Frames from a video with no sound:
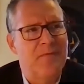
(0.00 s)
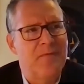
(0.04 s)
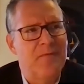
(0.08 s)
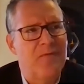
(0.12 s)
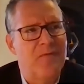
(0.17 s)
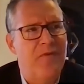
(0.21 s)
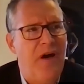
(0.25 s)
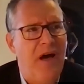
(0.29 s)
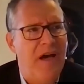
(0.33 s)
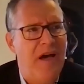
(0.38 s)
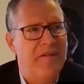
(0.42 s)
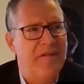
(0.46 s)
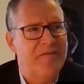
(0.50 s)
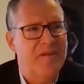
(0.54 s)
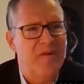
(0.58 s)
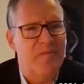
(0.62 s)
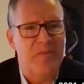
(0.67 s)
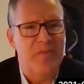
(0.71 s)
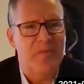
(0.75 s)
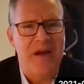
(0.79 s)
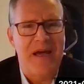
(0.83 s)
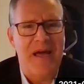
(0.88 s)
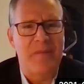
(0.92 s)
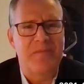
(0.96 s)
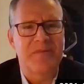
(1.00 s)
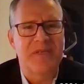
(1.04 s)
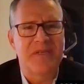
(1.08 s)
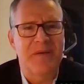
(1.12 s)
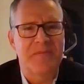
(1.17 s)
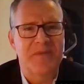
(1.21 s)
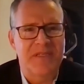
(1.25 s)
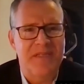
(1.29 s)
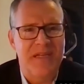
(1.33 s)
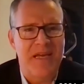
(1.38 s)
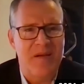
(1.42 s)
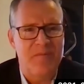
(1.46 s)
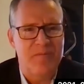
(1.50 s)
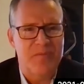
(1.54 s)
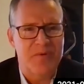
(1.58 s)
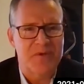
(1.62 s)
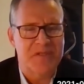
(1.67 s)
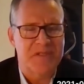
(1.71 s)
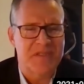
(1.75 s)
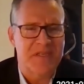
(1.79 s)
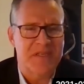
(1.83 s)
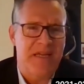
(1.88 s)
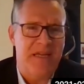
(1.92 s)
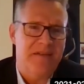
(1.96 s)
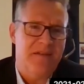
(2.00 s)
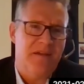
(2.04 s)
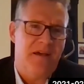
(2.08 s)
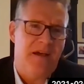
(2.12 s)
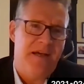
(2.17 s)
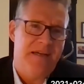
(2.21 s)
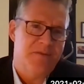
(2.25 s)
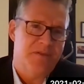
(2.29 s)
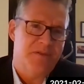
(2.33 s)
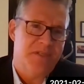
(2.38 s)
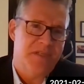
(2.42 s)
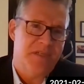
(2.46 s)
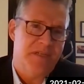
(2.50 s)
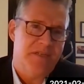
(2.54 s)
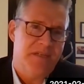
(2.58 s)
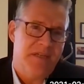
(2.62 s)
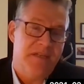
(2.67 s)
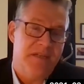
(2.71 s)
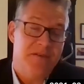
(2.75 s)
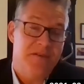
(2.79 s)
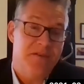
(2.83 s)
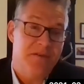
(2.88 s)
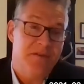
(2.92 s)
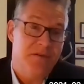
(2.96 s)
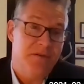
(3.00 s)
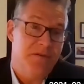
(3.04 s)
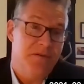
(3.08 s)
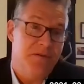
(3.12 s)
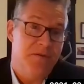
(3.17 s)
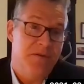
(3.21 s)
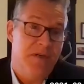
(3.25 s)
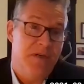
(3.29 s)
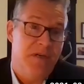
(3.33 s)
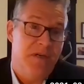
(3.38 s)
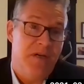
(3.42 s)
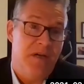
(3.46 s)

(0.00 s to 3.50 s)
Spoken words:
5 to perhaps up to 10% hydrogen into